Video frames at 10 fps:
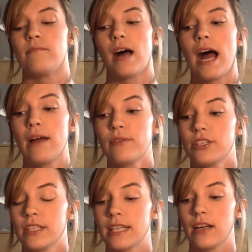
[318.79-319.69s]
I
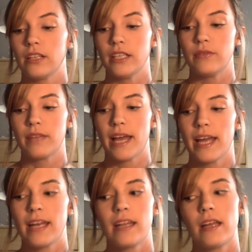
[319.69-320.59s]
would just tell you
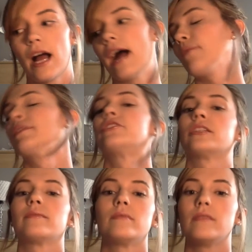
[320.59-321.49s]
that I would
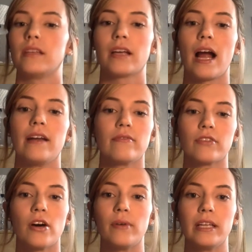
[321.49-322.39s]
just kind
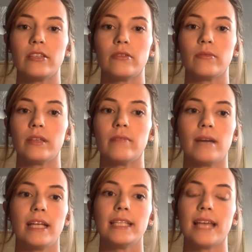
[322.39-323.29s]
of go into it with the
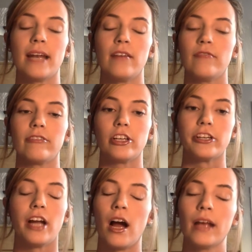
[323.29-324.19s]
mindset of you're
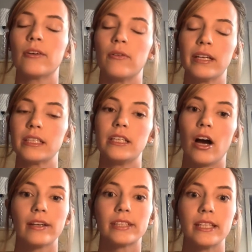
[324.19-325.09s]
not going to
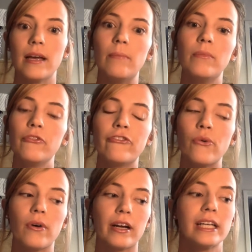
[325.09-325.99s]
talk to them
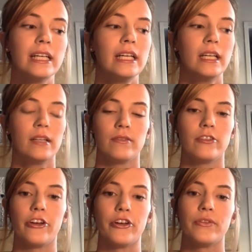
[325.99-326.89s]
for
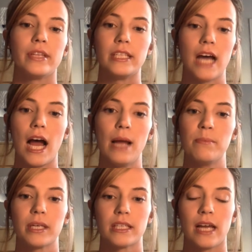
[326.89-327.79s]
the time,
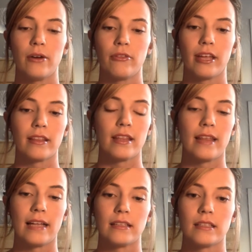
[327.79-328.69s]
because I don't think that
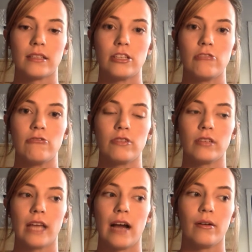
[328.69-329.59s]
that's
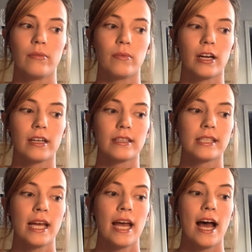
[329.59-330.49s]
usually how it
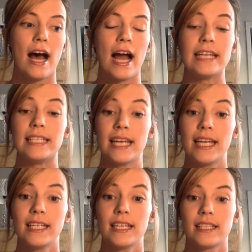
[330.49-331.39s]
works. I
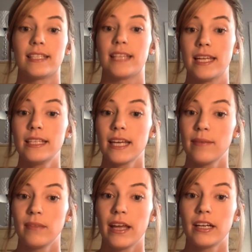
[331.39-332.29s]
did send
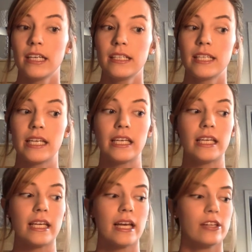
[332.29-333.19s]
him letters.
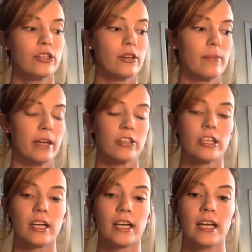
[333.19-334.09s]
He took a
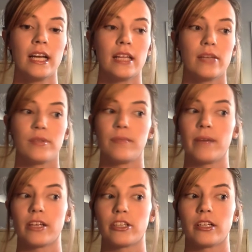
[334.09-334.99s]
picture. There was a
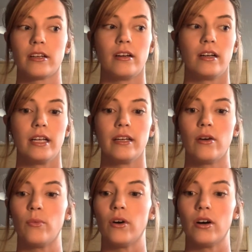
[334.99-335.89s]
picture on
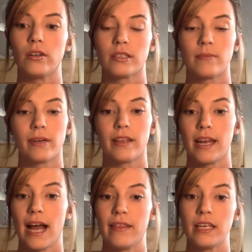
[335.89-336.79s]
a wall somewhere
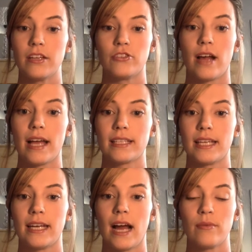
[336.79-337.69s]
that had the address,
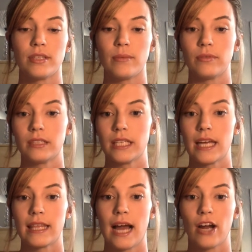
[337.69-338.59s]
and I was able to
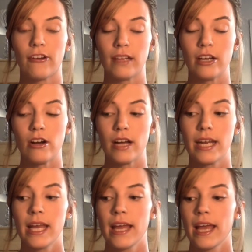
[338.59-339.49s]
get that early on,
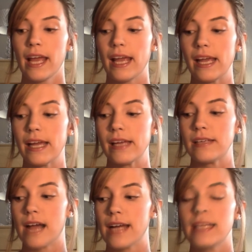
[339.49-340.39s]

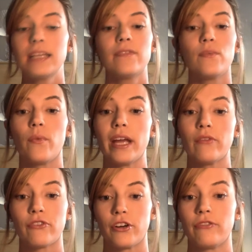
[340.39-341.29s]
and I didn't even
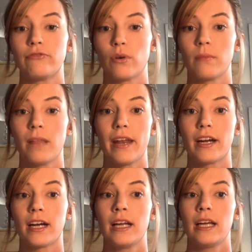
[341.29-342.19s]
wait for a form letter.